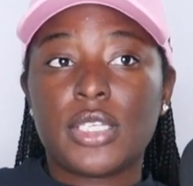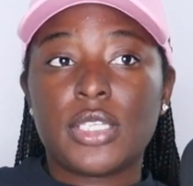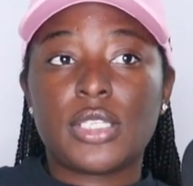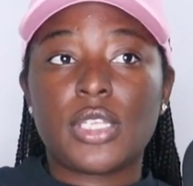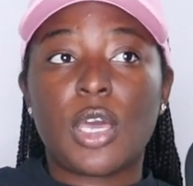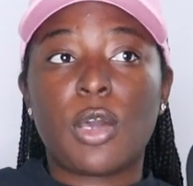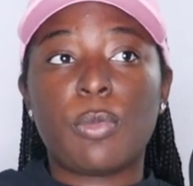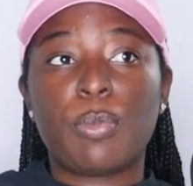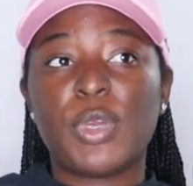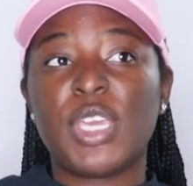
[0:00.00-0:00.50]

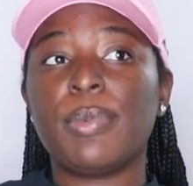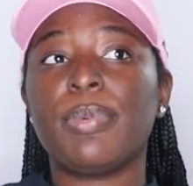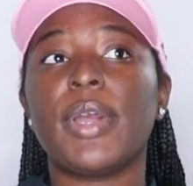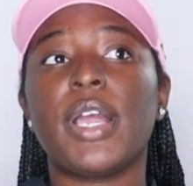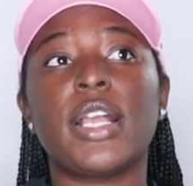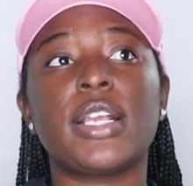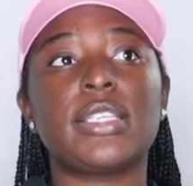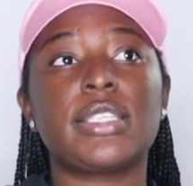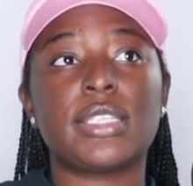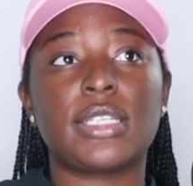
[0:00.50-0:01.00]
So me
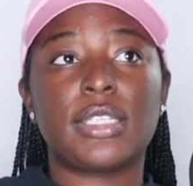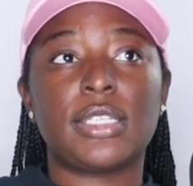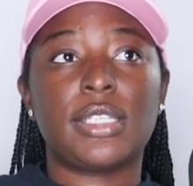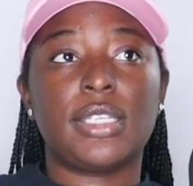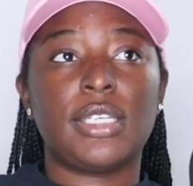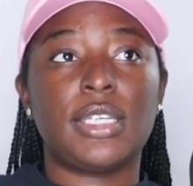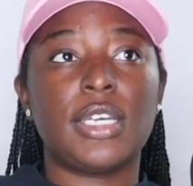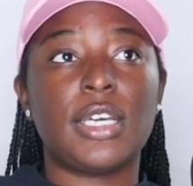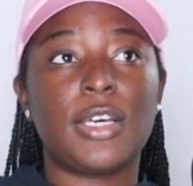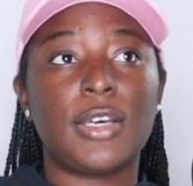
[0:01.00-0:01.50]

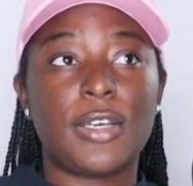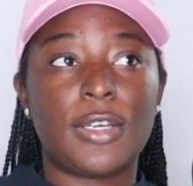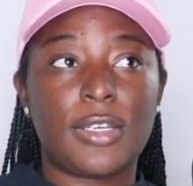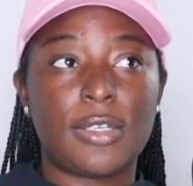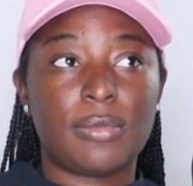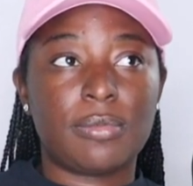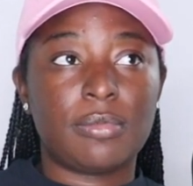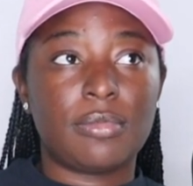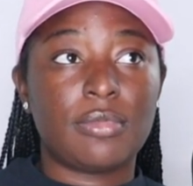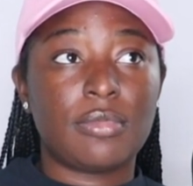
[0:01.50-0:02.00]
personally,
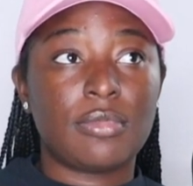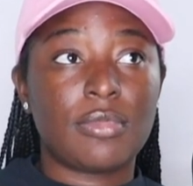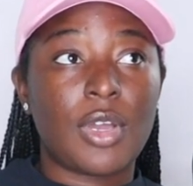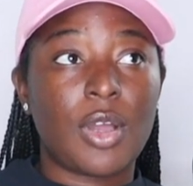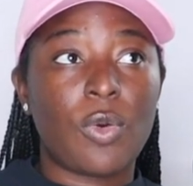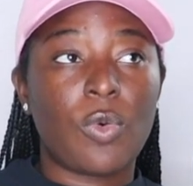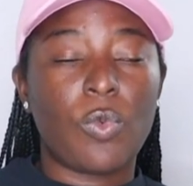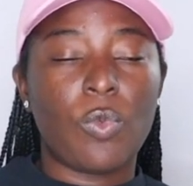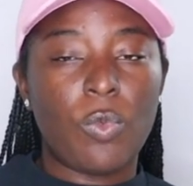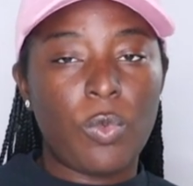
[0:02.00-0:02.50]
um,
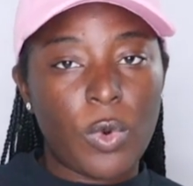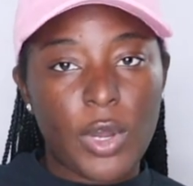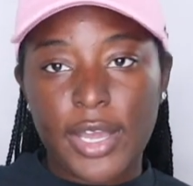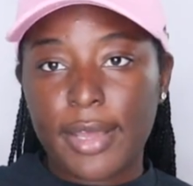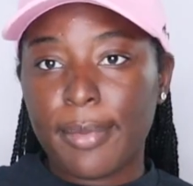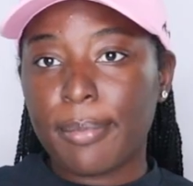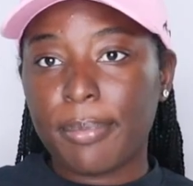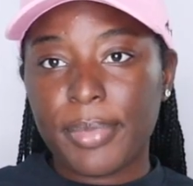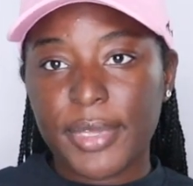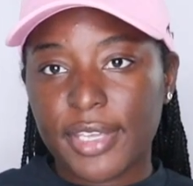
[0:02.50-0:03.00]

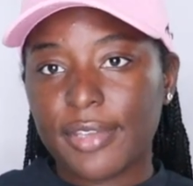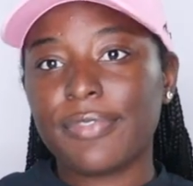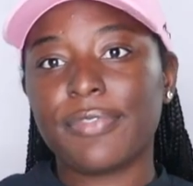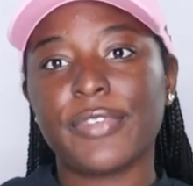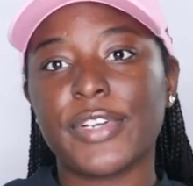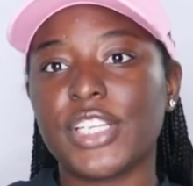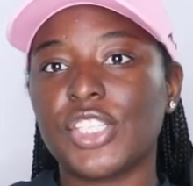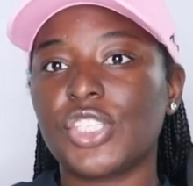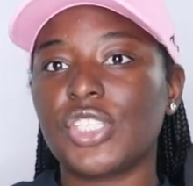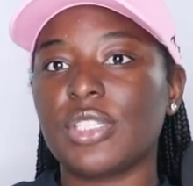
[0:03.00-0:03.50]
one big
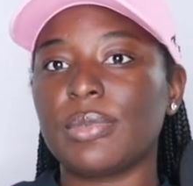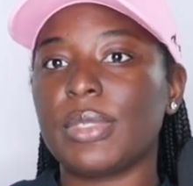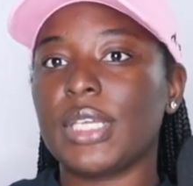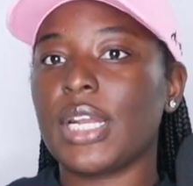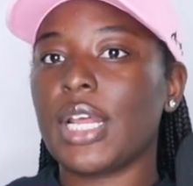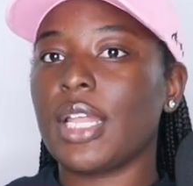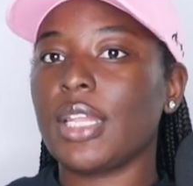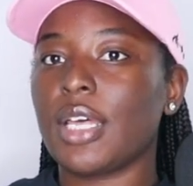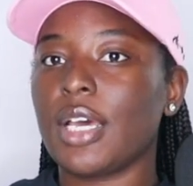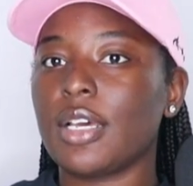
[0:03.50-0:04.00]
friendship that
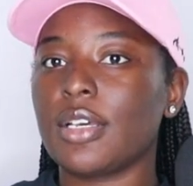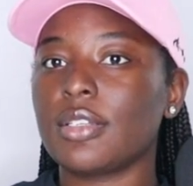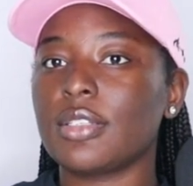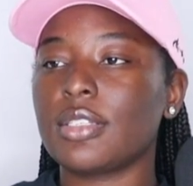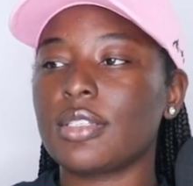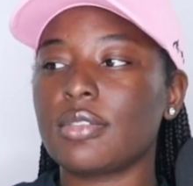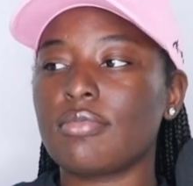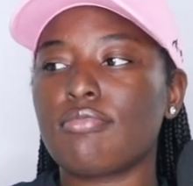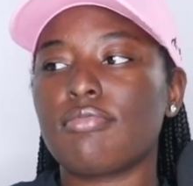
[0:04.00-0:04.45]
I lost,